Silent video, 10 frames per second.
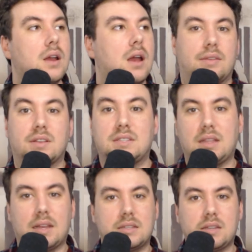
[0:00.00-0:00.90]
The
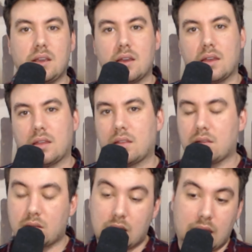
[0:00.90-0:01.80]
Celestia
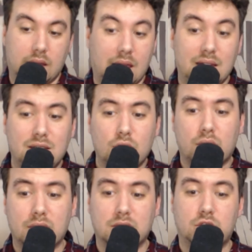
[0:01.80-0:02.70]
and any
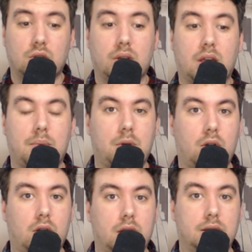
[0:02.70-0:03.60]
token that's showing up
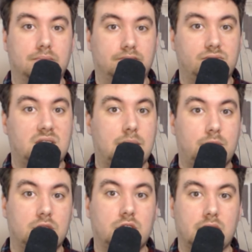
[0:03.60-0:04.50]
on
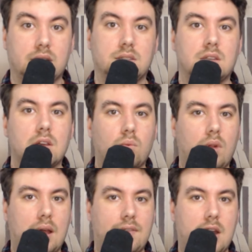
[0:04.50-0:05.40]
separate chains will
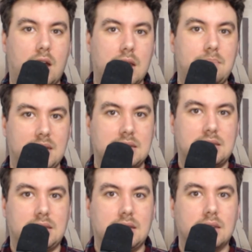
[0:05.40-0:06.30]
have an
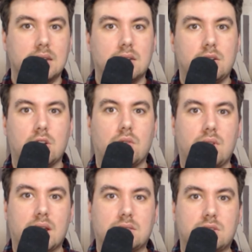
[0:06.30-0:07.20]
IBC note
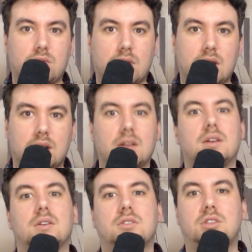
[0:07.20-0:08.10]
next to it.
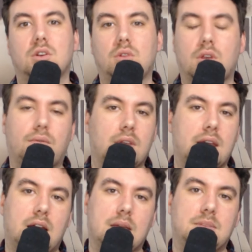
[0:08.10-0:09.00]
So look for
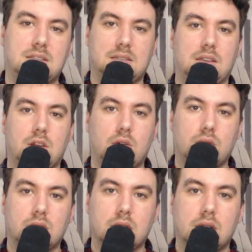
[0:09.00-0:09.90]
that IBC
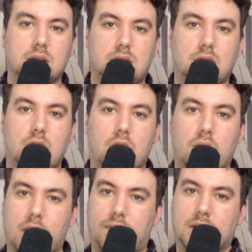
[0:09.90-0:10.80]
note to know
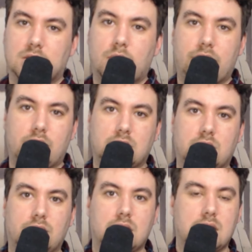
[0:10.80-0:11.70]
if it's whether it's
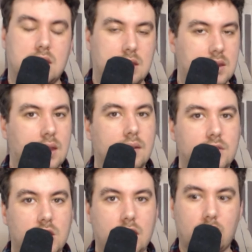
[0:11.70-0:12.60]
on the native
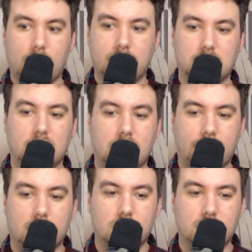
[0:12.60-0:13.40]
chain or if it's on a different